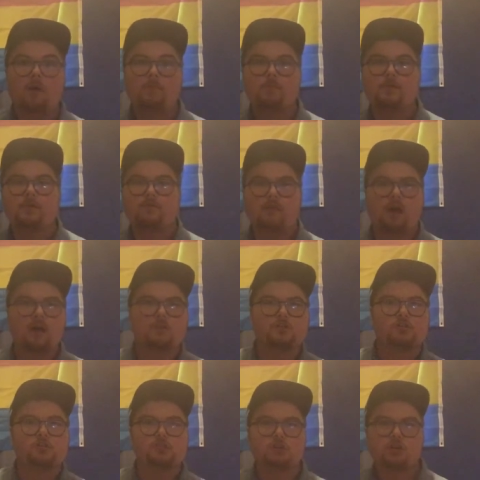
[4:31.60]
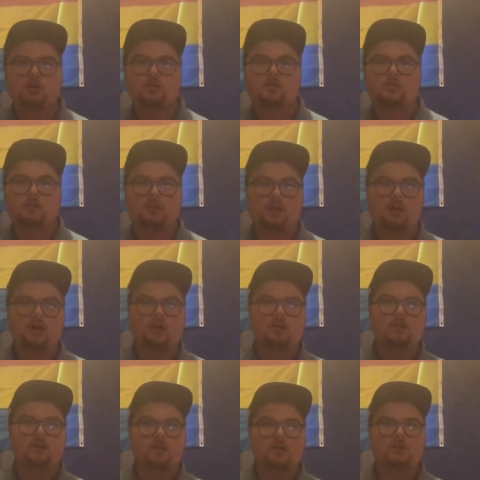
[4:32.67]
be riding
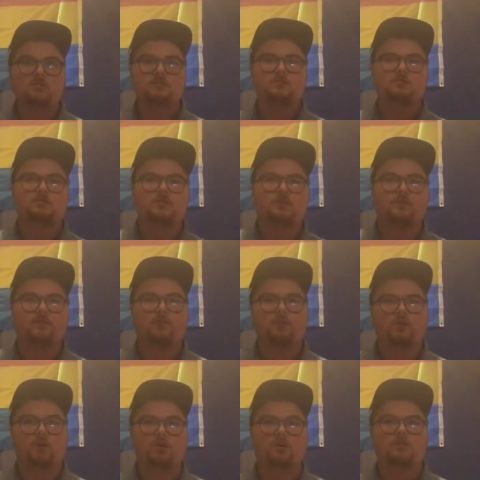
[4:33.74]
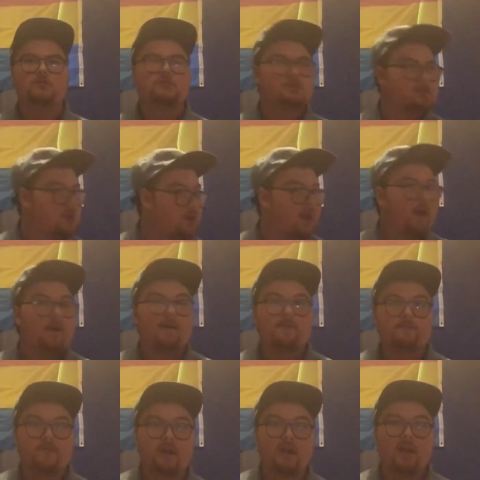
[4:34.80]
shotgun underneath the hot sun,
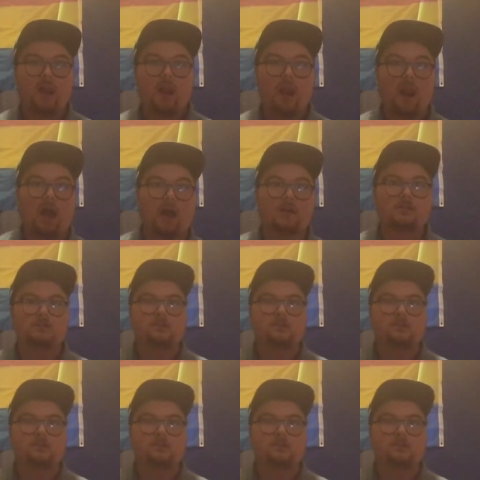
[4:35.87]
feeling like a